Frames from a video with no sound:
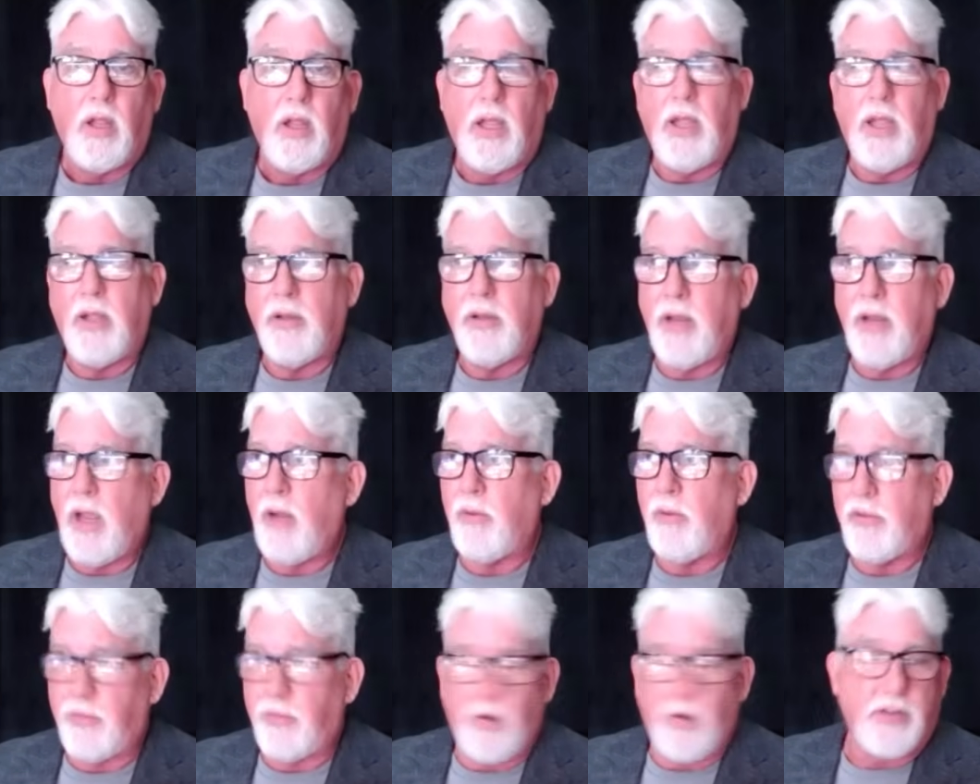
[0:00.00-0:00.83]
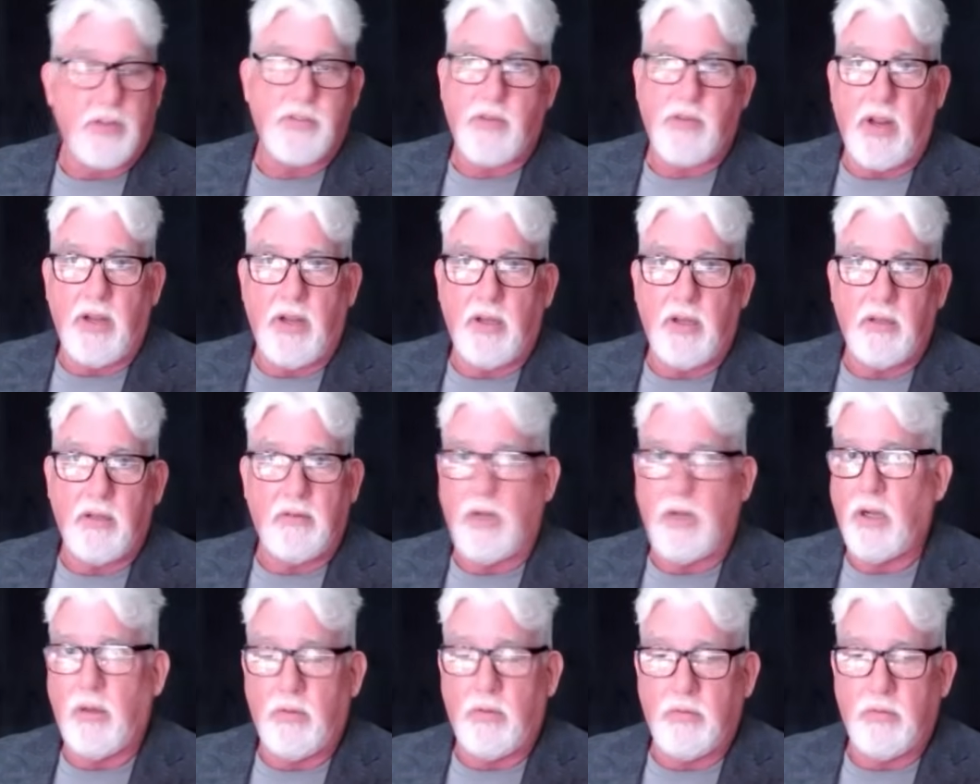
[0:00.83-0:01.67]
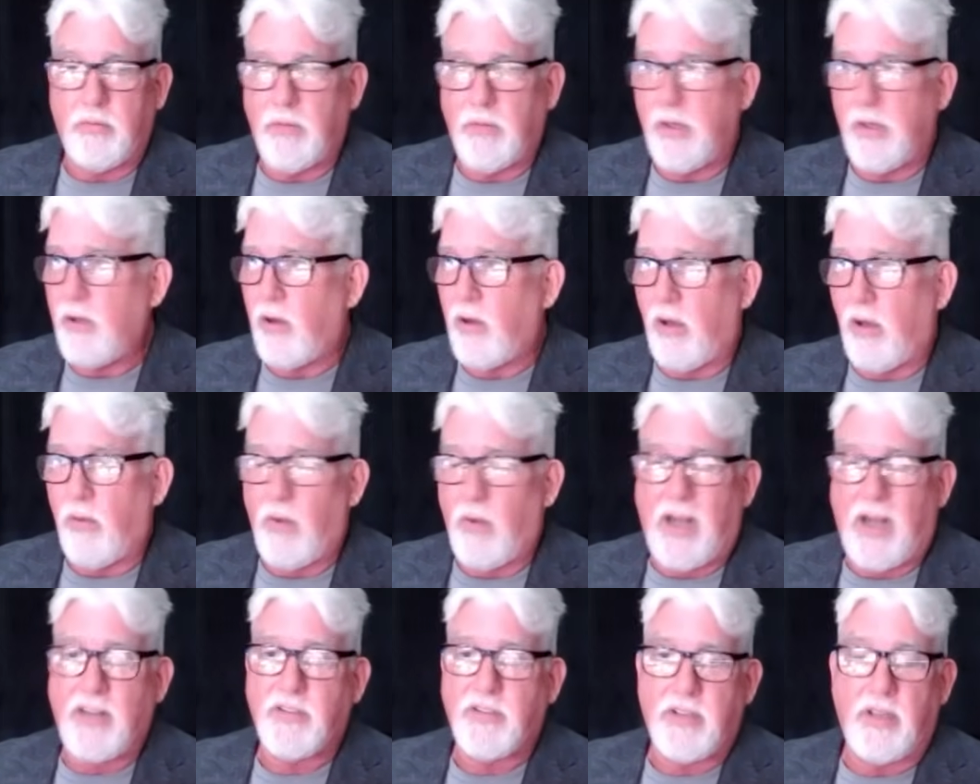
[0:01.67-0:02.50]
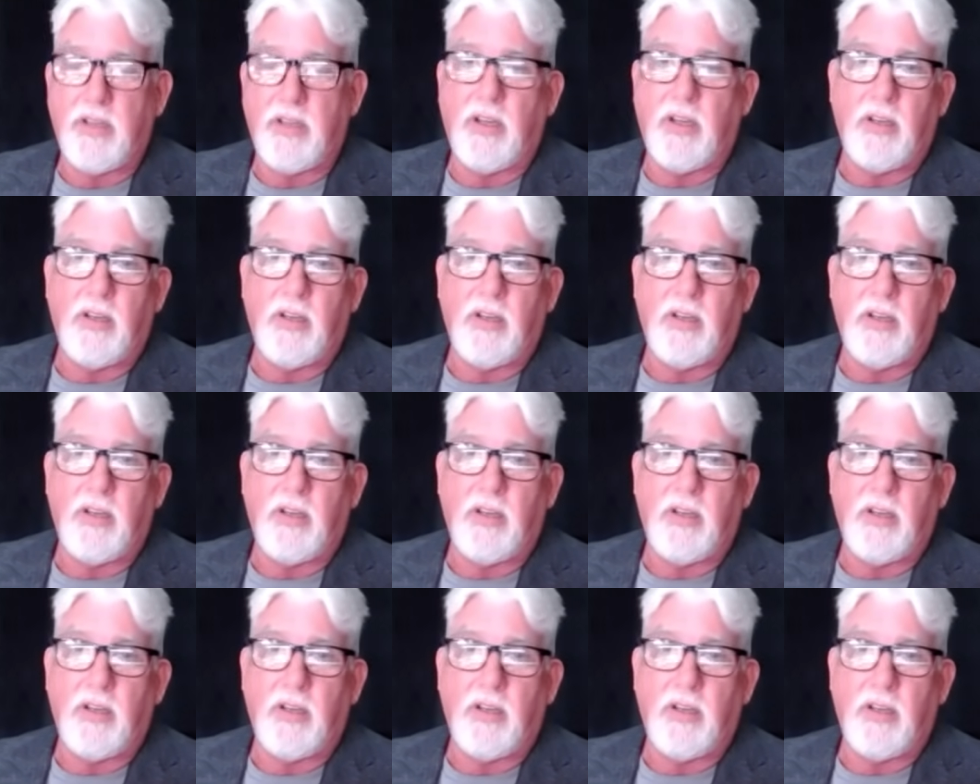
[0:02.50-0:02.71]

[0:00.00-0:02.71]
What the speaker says: And yeah, it was frustrating. We all watched it.